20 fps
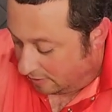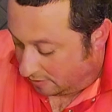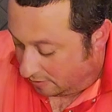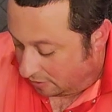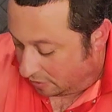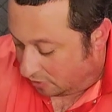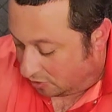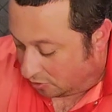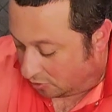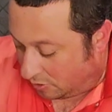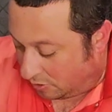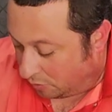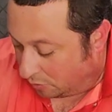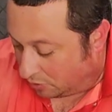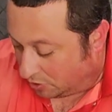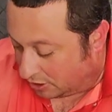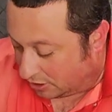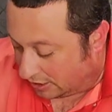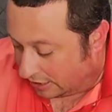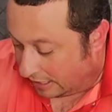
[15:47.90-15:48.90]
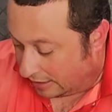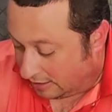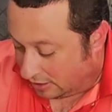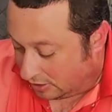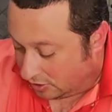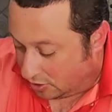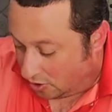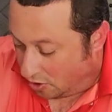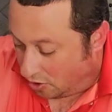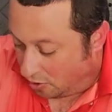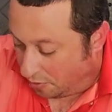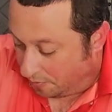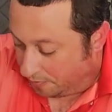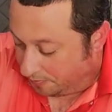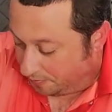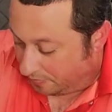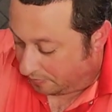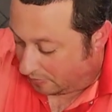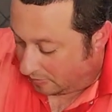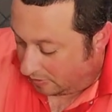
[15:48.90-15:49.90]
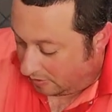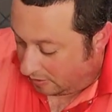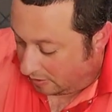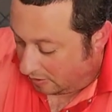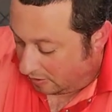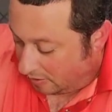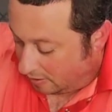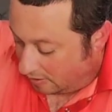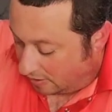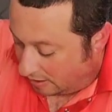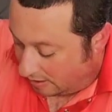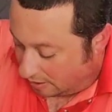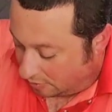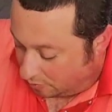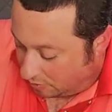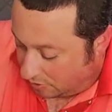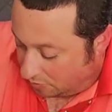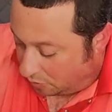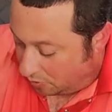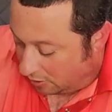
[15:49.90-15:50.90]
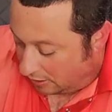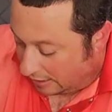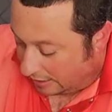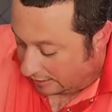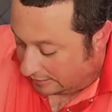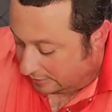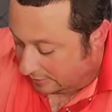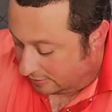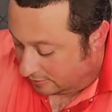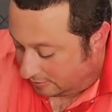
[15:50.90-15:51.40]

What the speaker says: So we will just let this go, and we will let